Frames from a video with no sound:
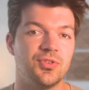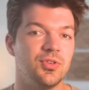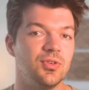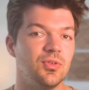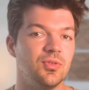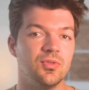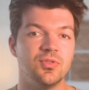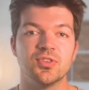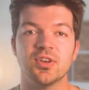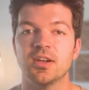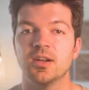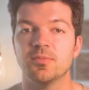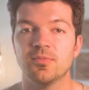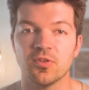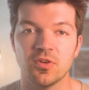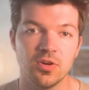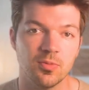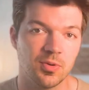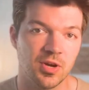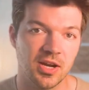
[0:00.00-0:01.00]
to sign up
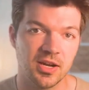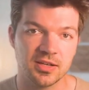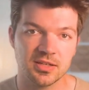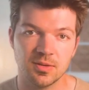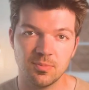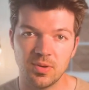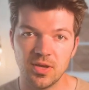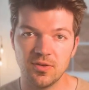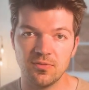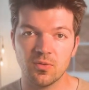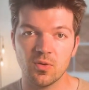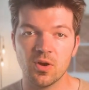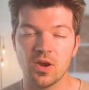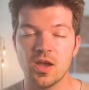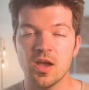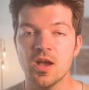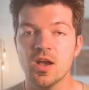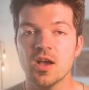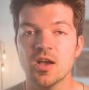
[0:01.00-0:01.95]
for your product and pay for it.